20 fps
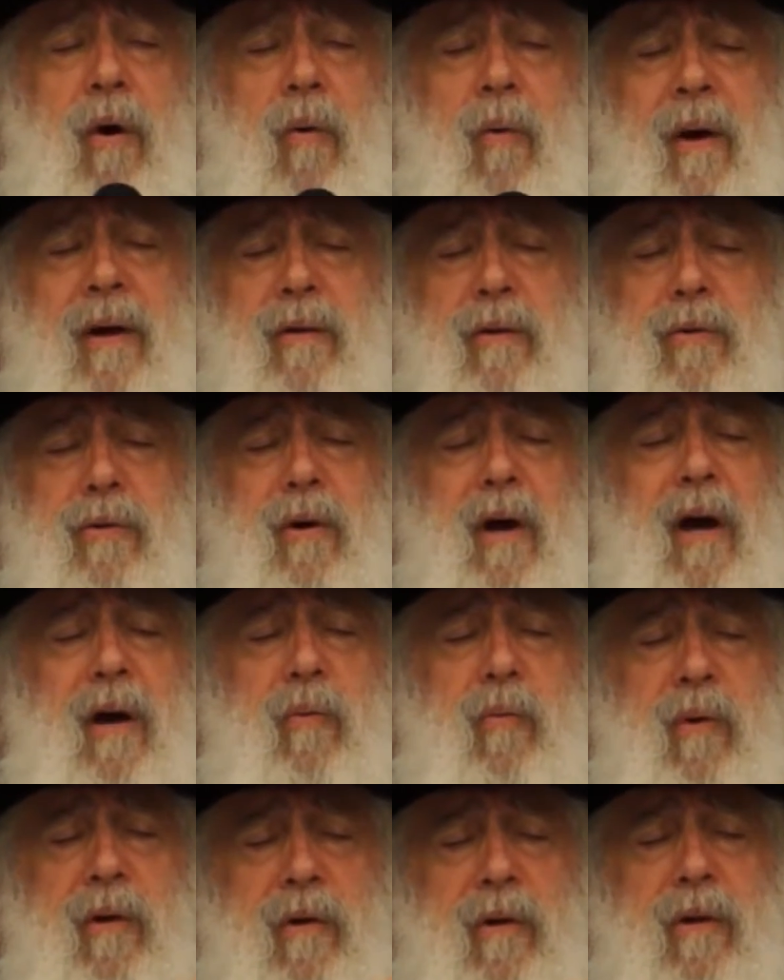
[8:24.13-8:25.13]
Why the Torah
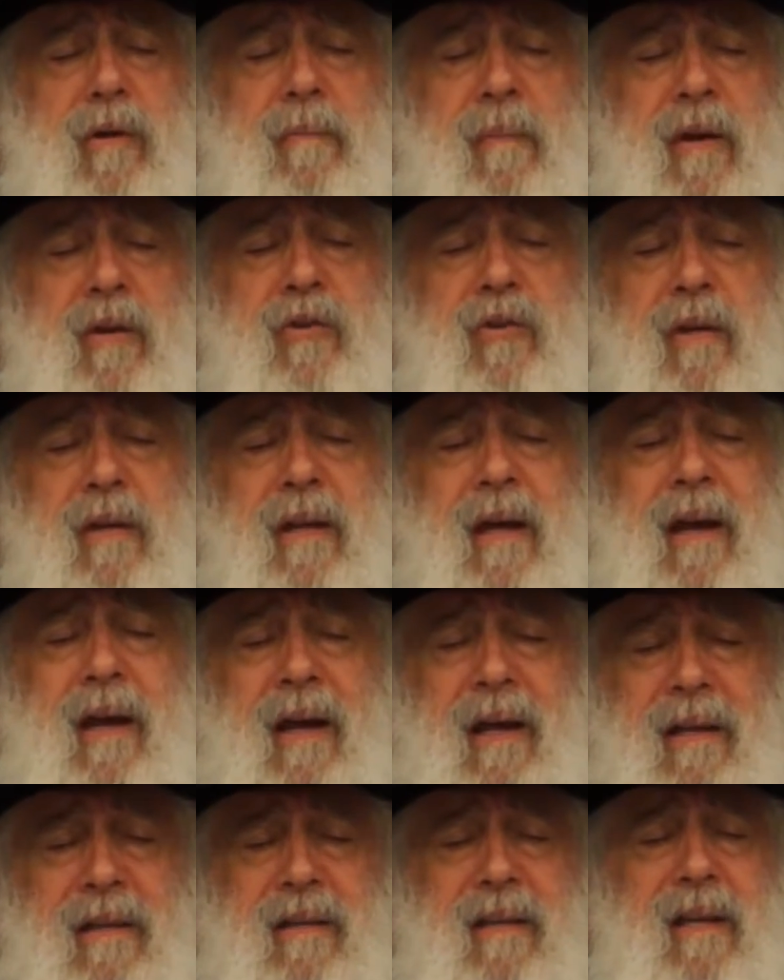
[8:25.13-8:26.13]
will not mention
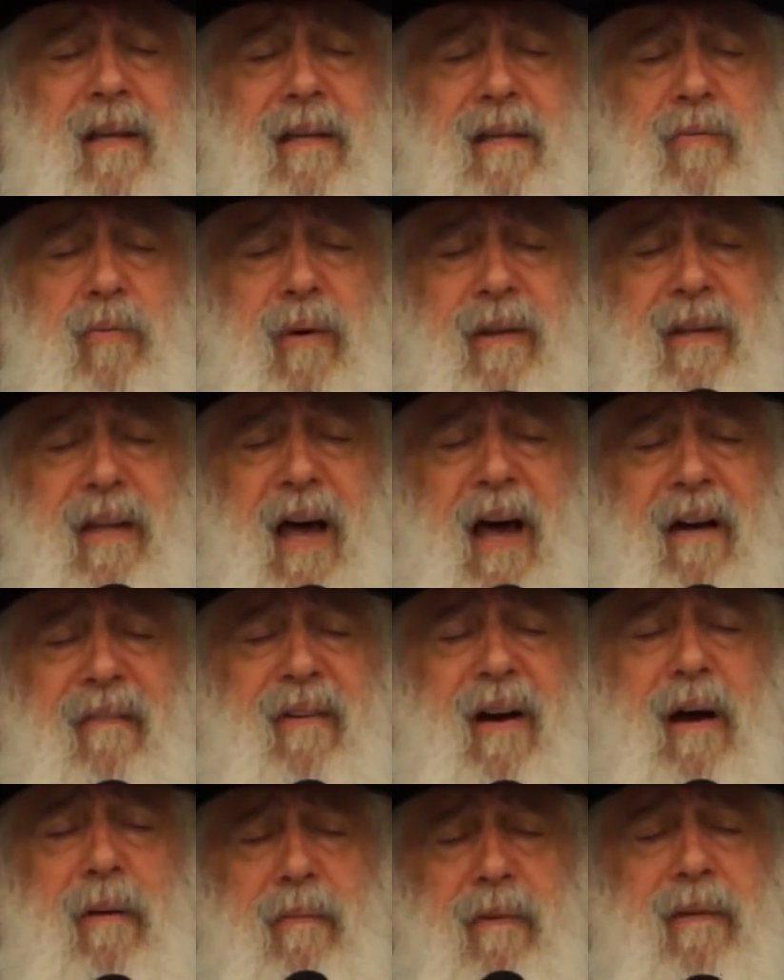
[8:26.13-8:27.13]
this, what
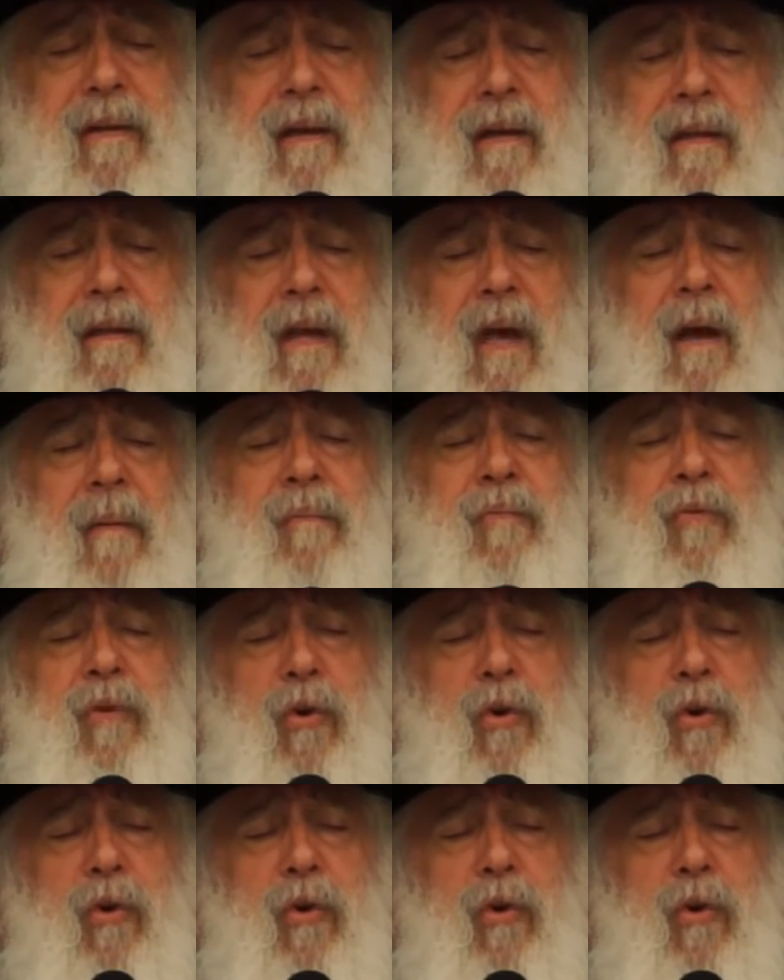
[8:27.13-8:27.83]
Abraham did?